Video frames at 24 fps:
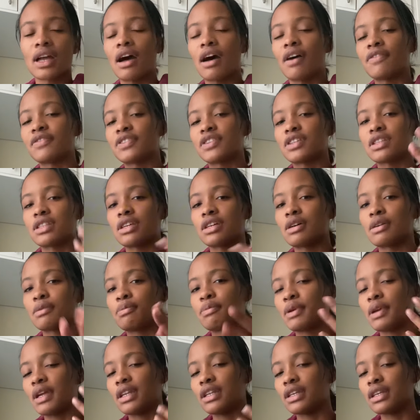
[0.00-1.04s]
after the
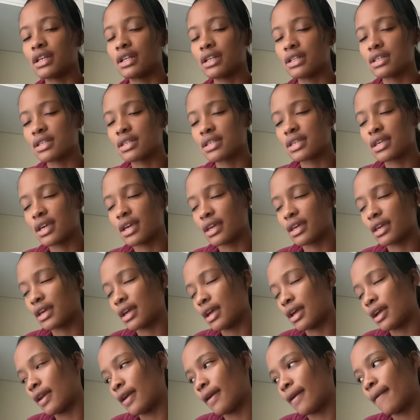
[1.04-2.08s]
painkillers kick
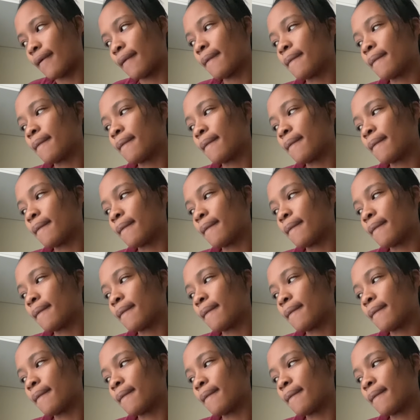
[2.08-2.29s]
in.